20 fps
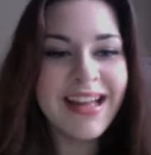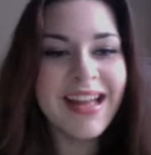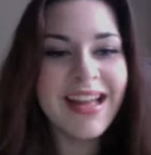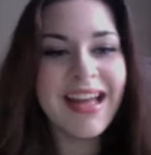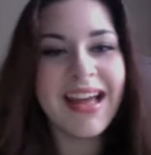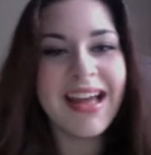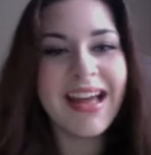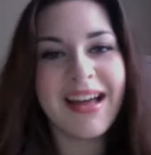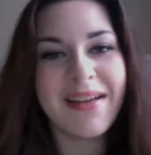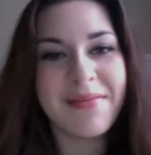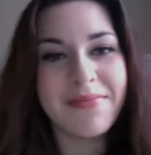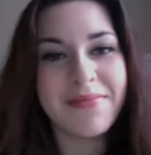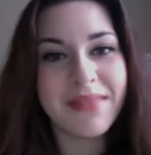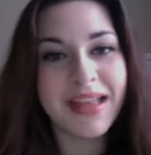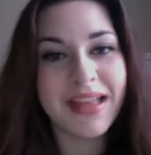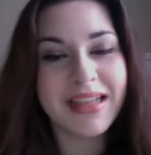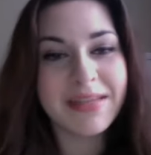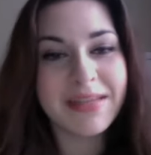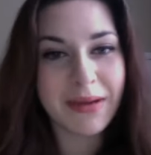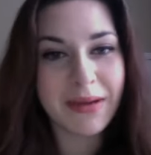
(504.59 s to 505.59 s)

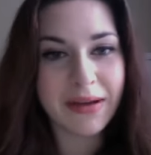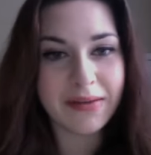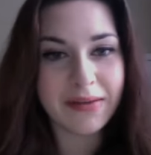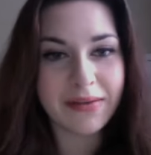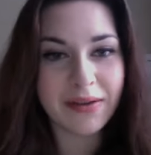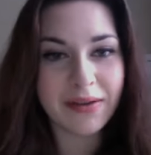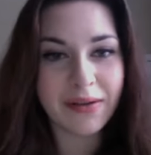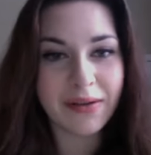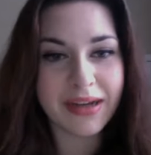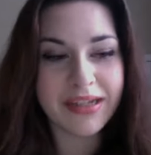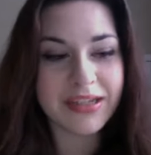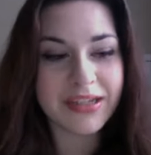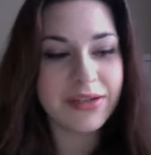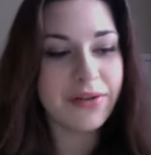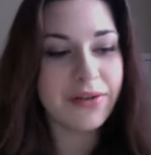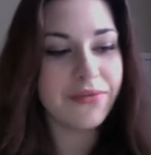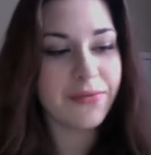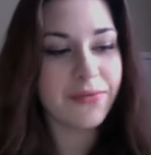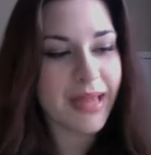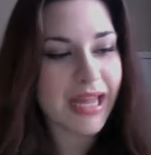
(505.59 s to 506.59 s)
That's about going to
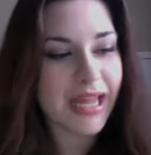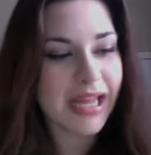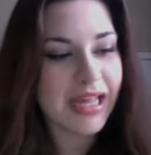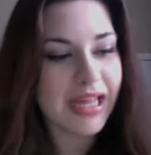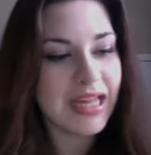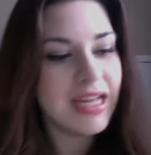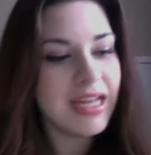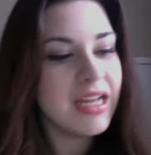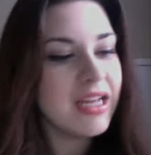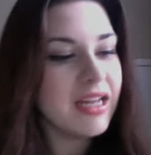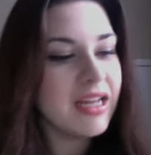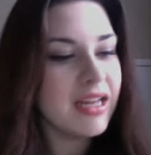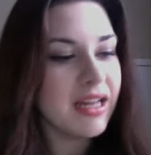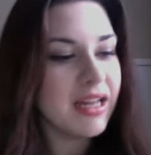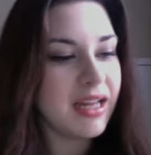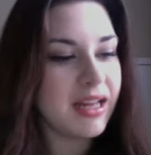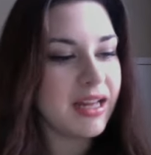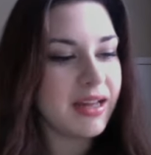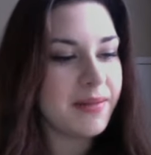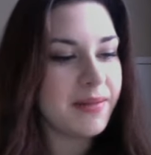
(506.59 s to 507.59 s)
do it for me.
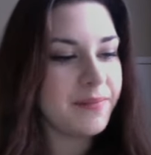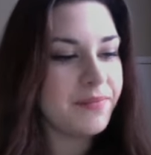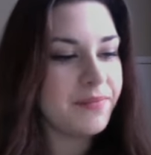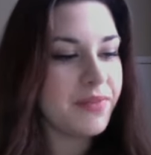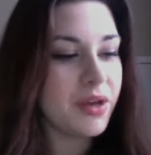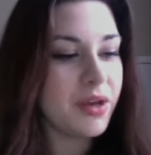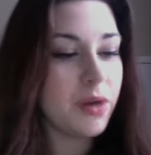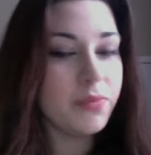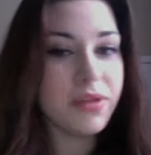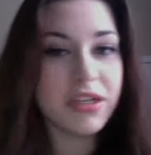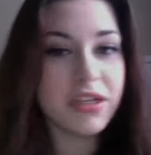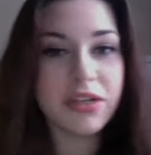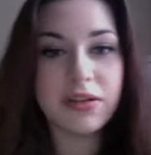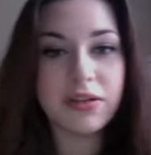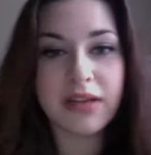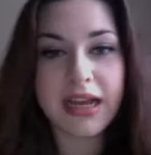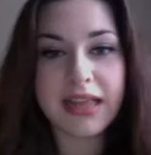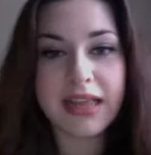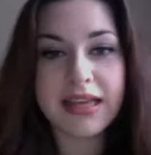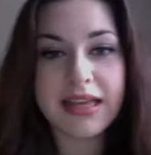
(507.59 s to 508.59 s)
Hope that
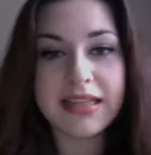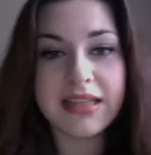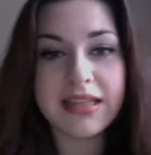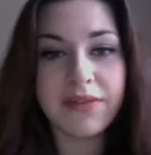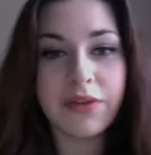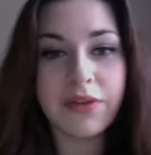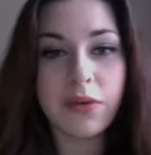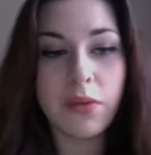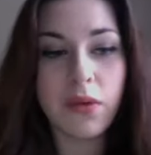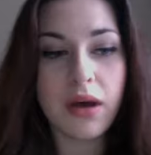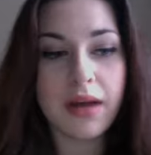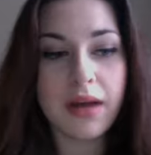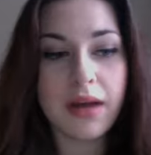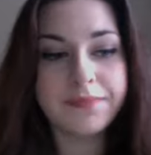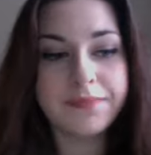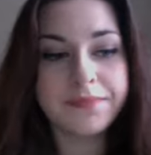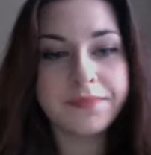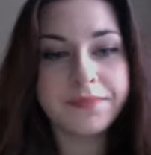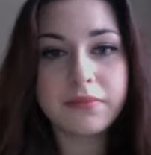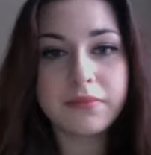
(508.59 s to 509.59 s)
you like this. If you
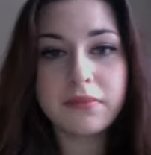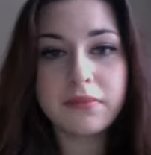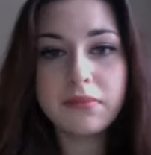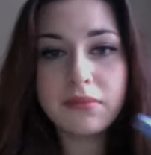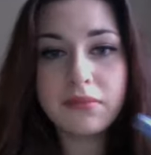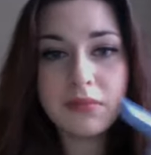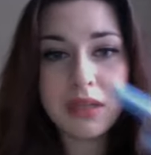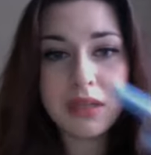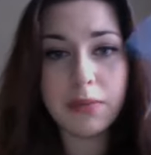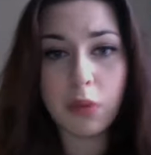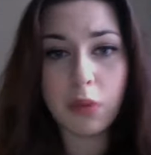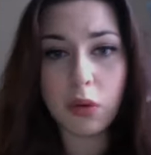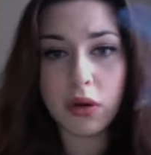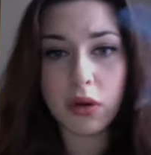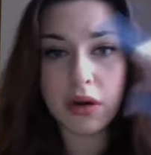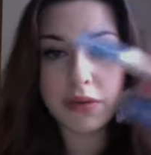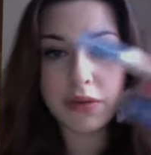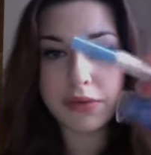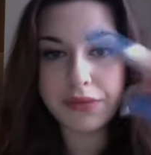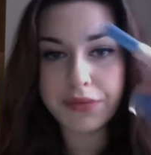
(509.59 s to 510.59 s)
want
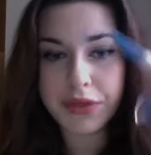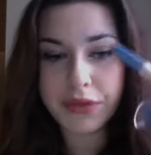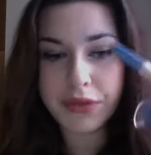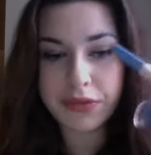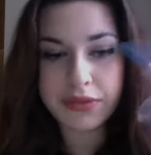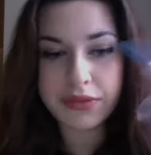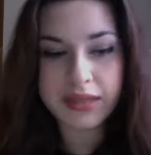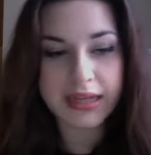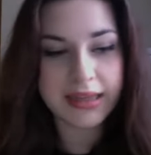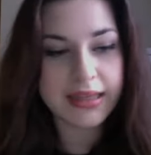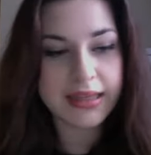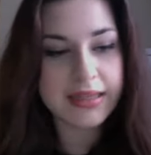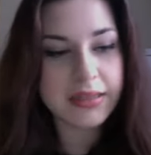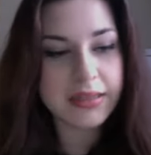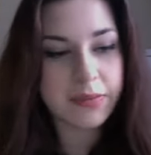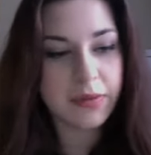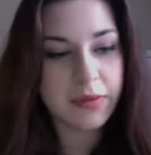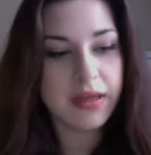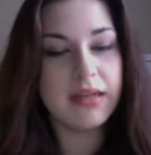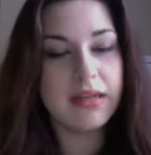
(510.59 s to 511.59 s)
more reviews like
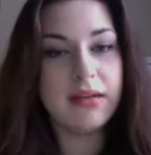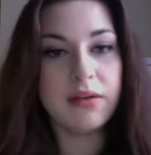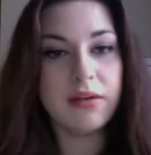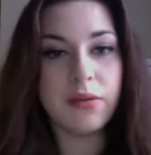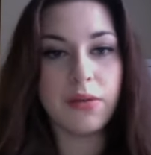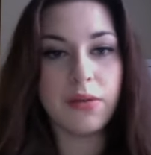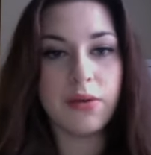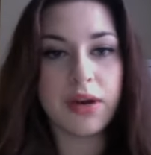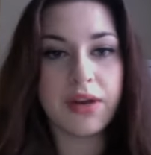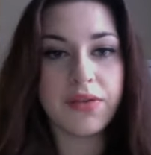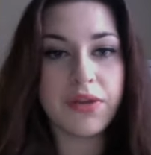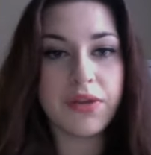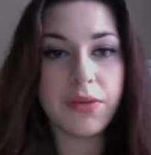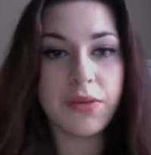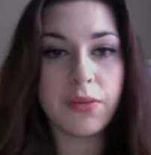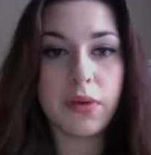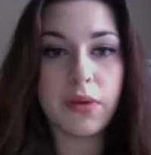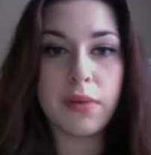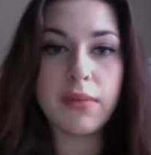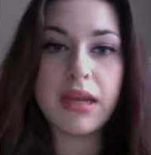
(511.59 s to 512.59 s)
this one, or if
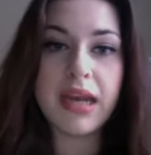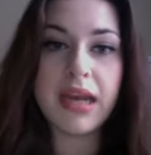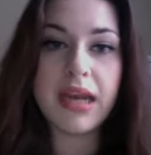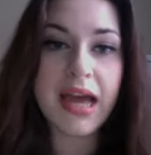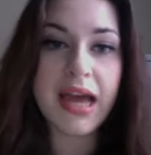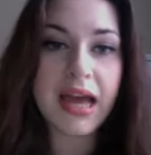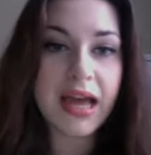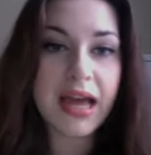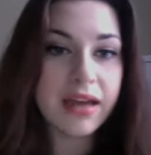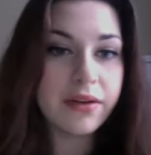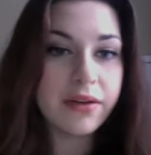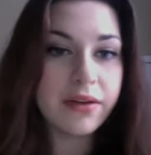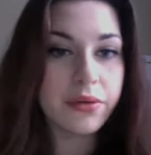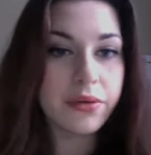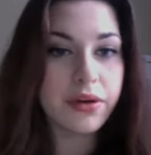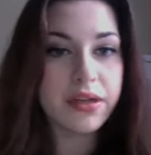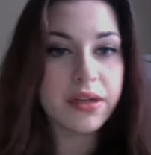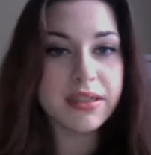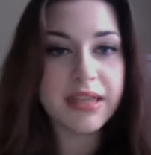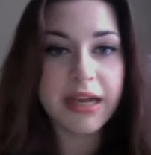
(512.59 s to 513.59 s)
you want me to add
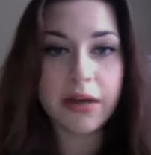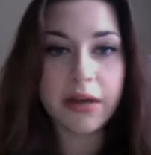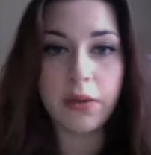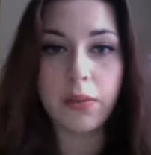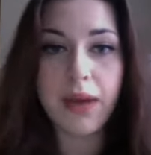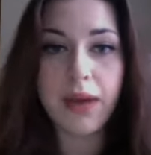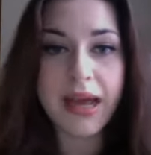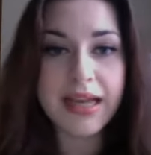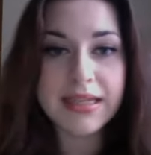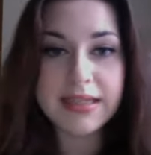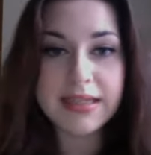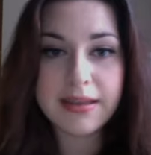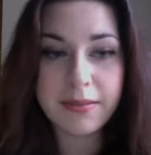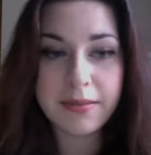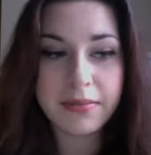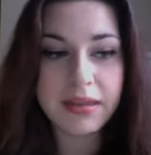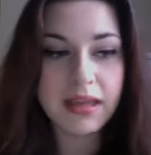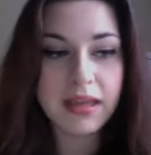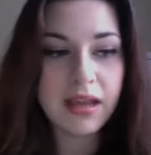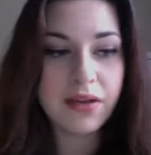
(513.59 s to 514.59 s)
or take away
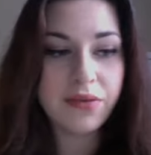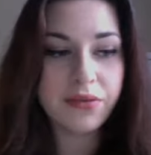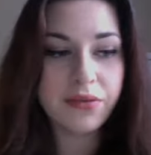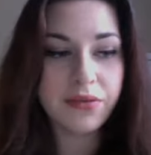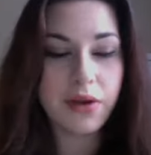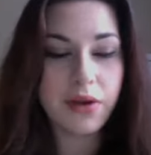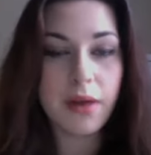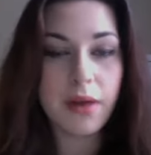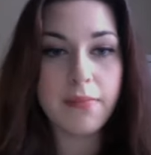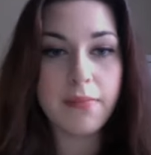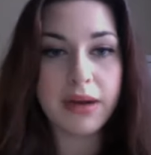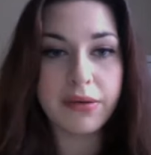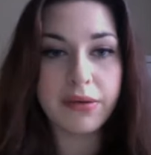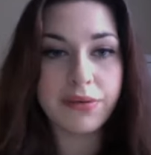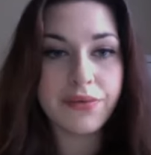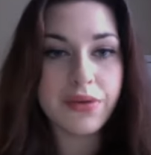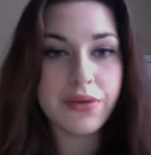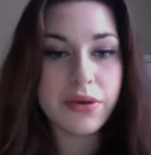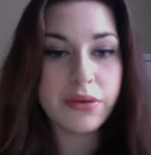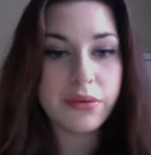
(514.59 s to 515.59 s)
something from my
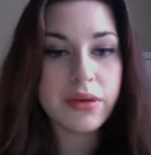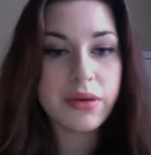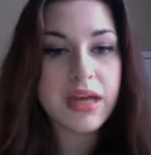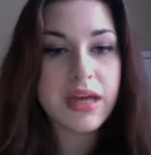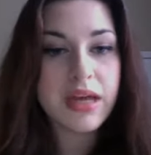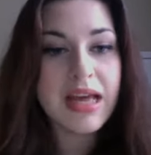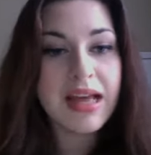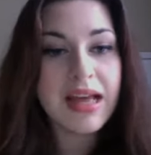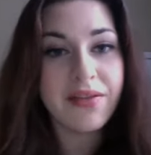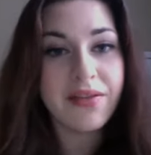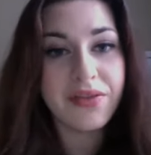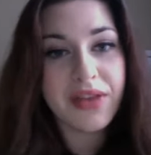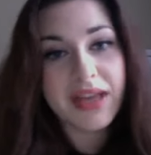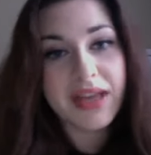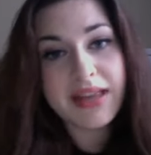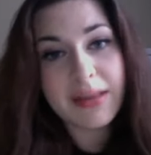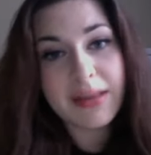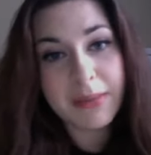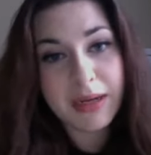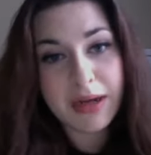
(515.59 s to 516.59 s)
review,
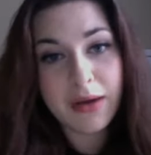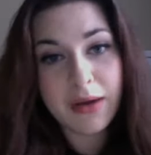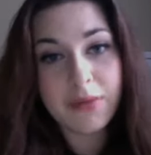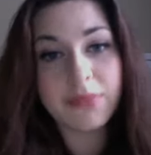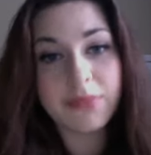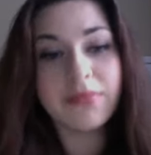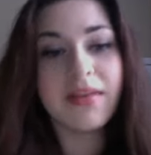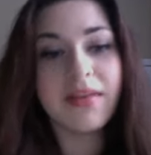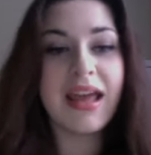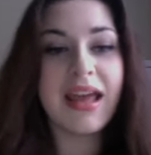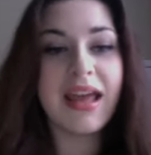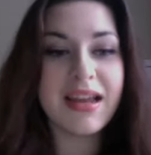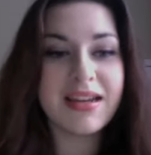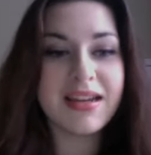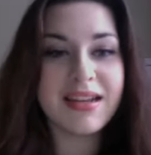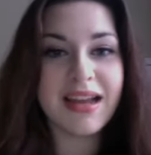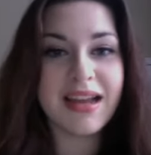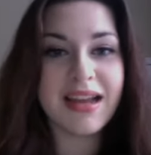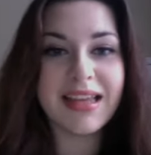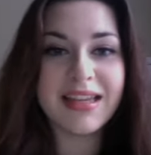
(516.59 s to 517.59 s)
then let me know,
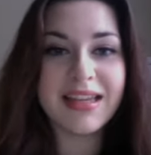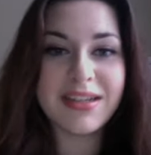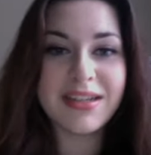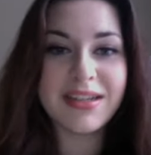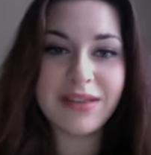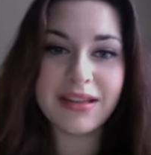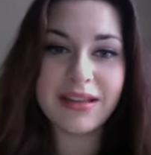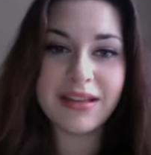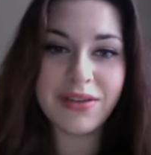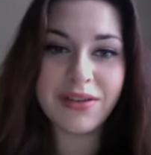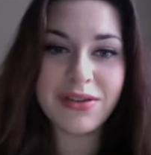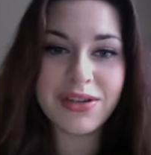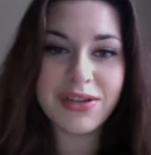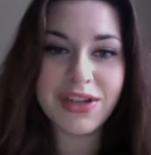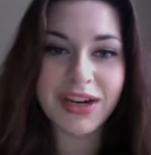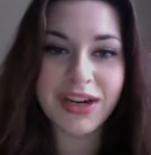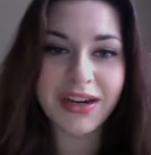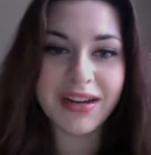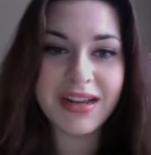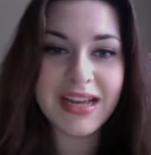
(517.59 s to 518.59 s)
and I can do that in the
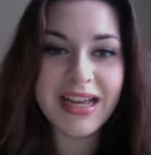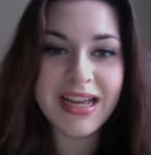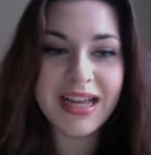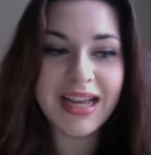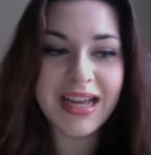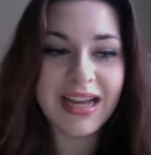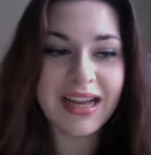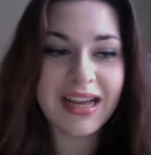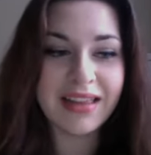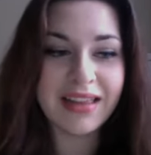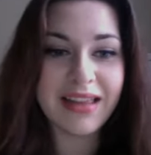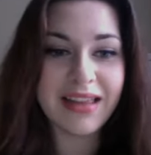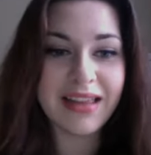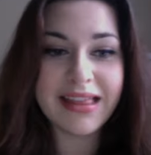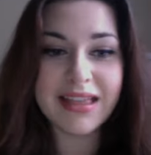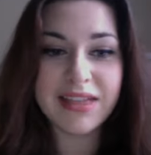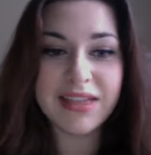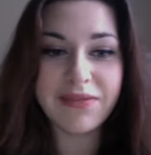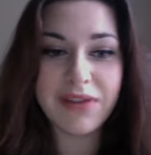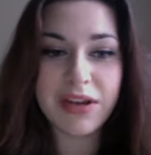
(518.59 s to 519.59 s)
future.
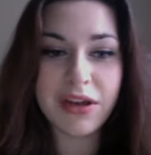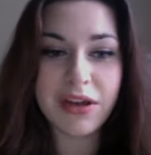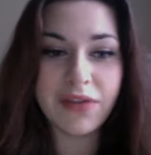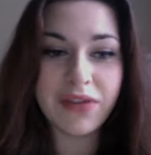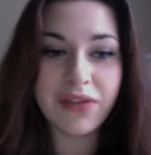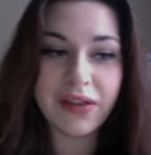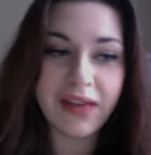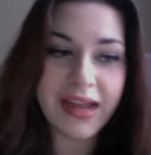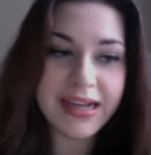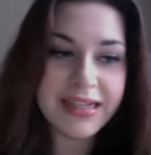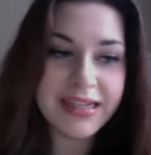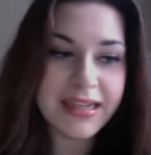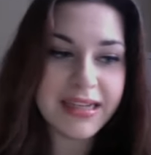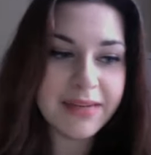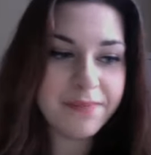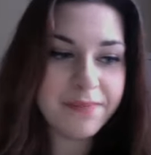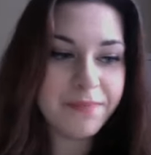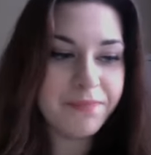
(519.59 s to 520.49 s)
Like this video if you liked it.